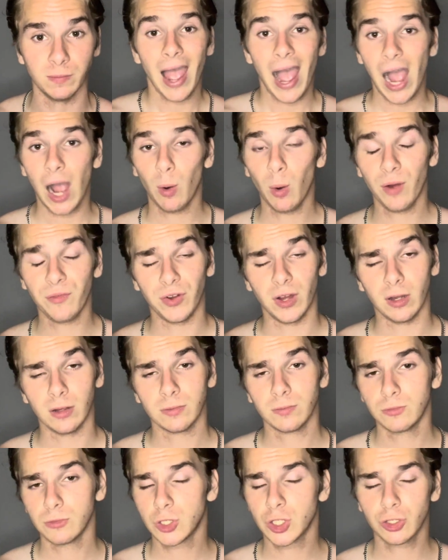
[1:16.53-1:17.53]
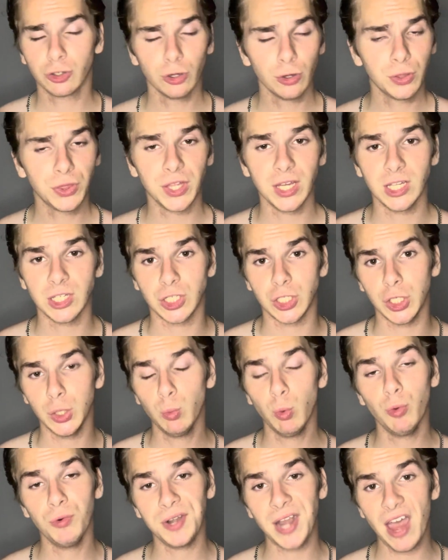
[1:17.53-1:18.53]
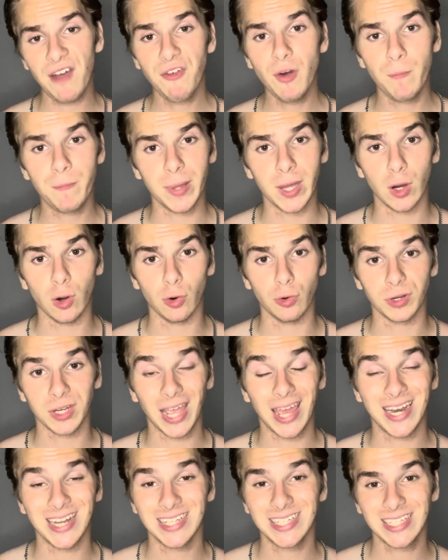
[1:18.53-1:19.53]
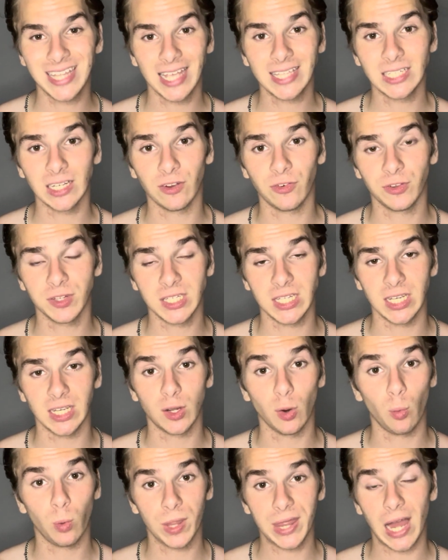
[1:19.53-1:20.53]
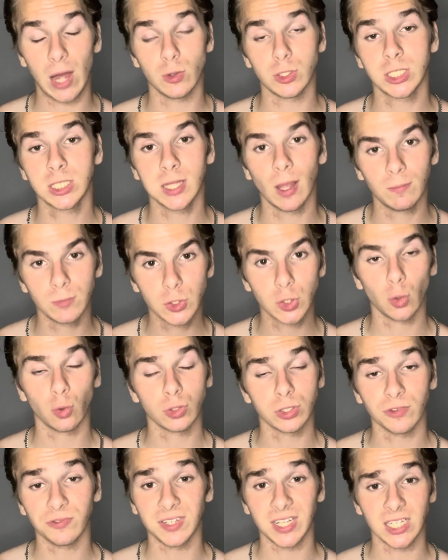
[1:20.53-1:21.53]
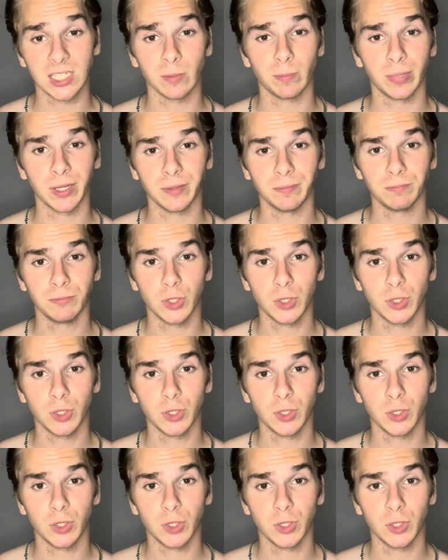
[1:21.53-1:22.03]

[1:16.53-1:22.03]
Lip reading: However, truth is, you will never build an aesthetic physique without some sort of discipline.